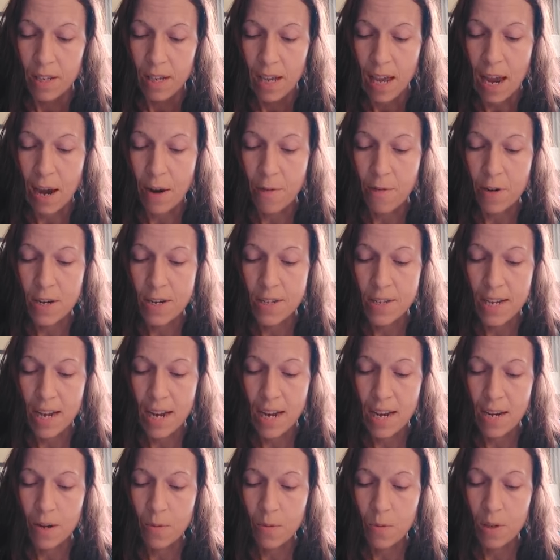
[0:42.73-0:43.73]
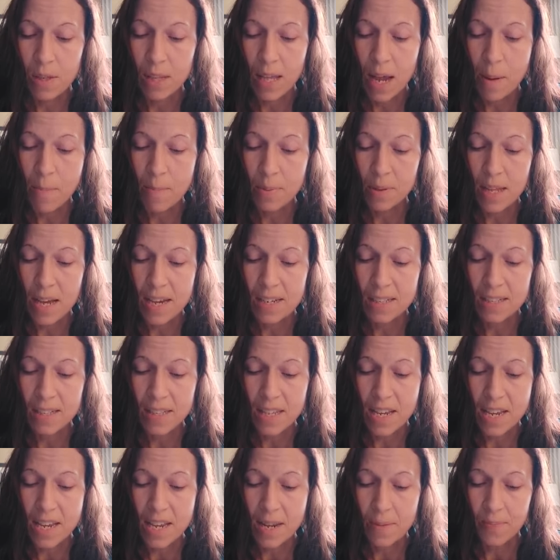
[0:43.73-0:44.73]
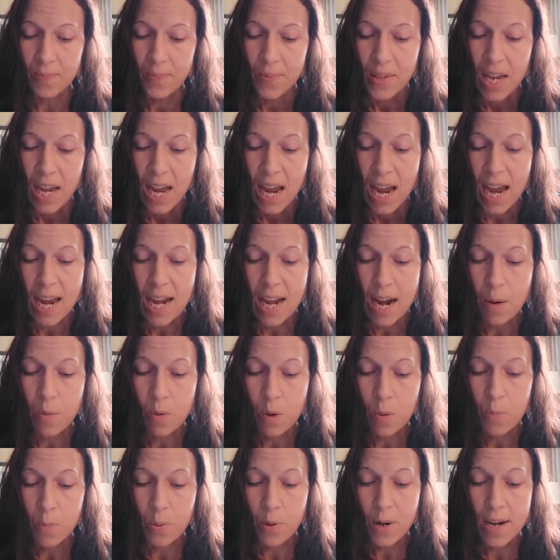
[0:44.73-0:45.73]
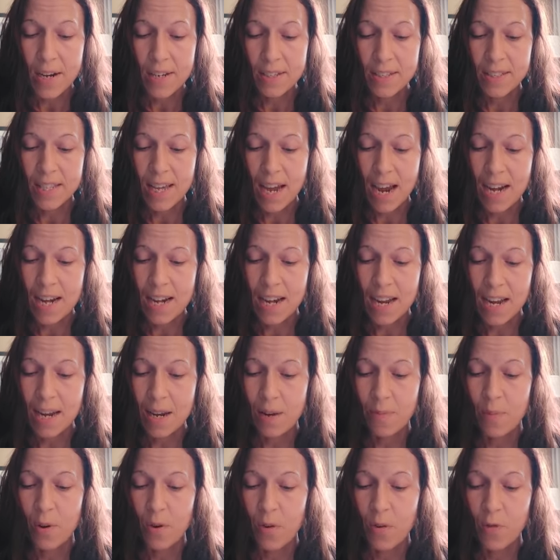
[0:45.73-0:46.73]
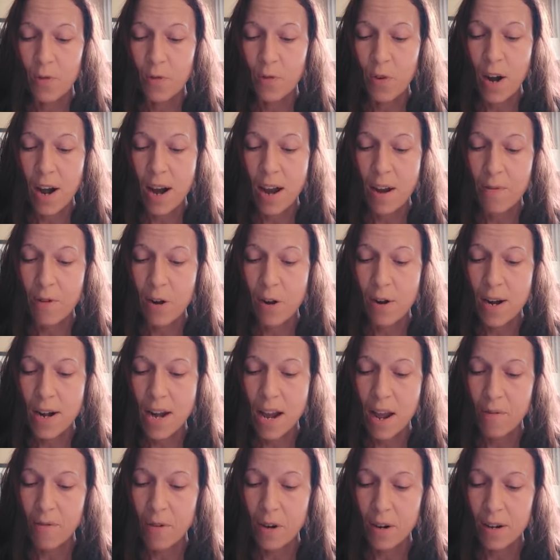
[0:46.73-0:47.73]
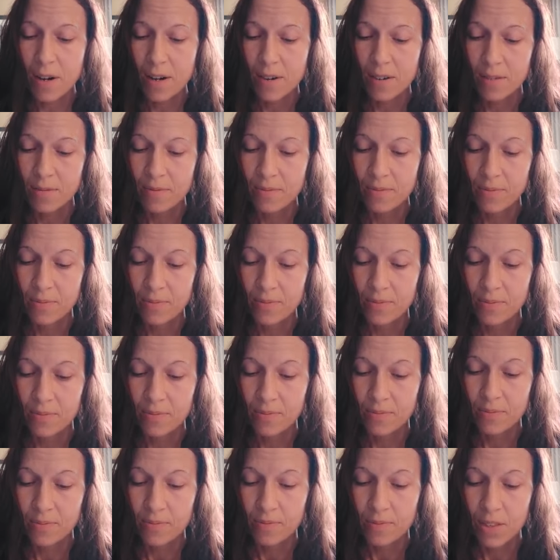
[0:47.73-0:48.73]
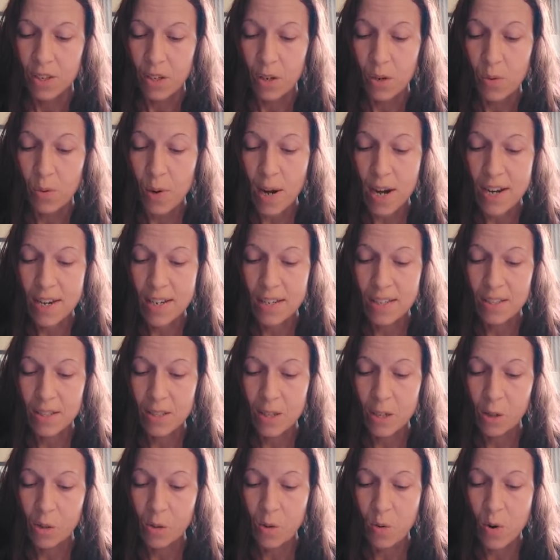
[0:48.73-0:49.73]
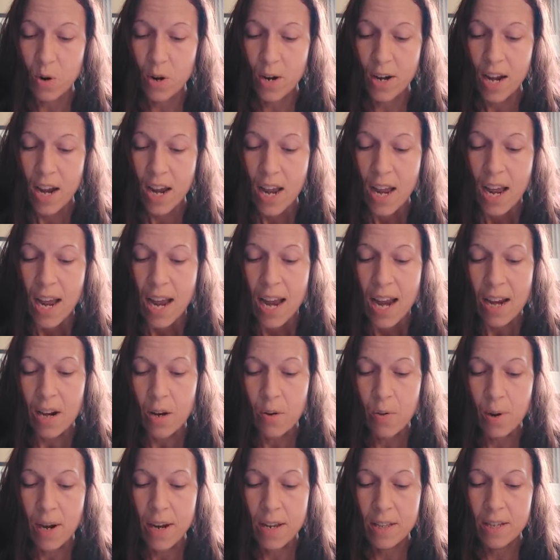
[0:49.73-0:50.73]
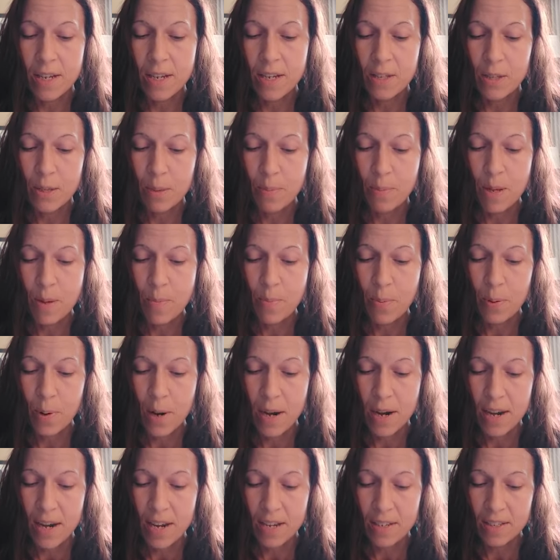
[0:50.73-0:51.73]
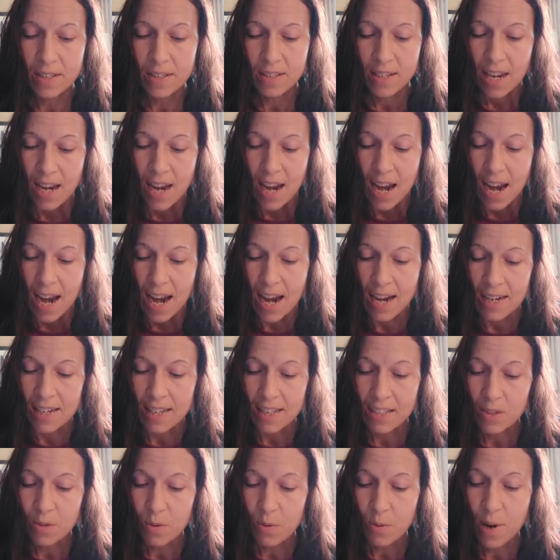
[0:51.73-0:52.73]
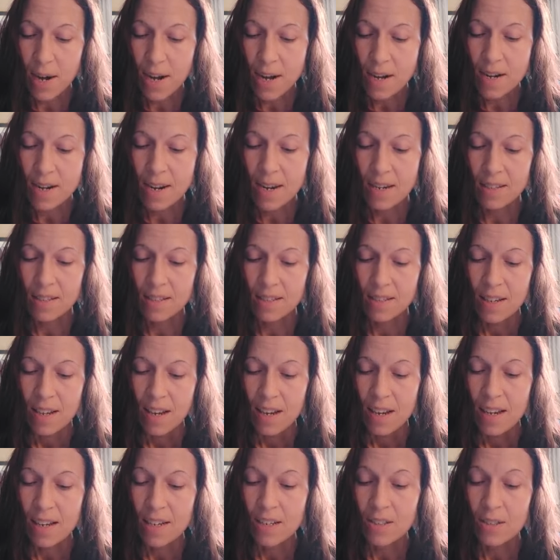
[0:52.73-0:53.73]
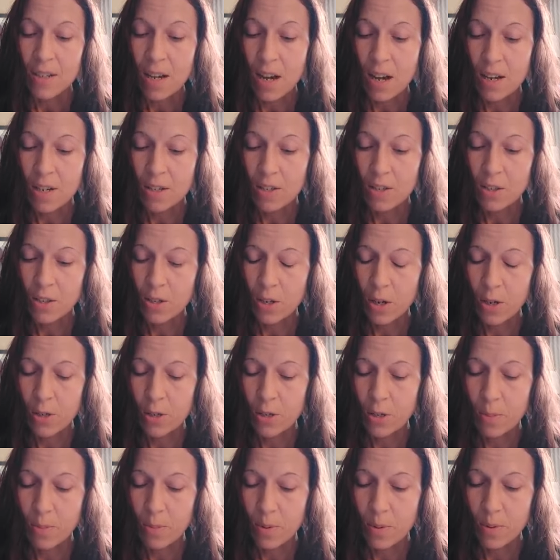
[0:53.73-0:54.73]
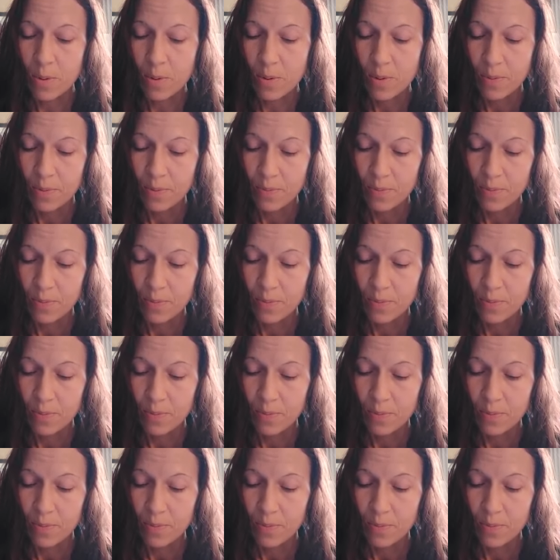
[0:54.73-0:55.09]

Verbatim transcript: Every day will I bless thee, and I will praise thy name forever and ever. Great is the Lord, and greatly to be praised, and his greatness is unsearchable.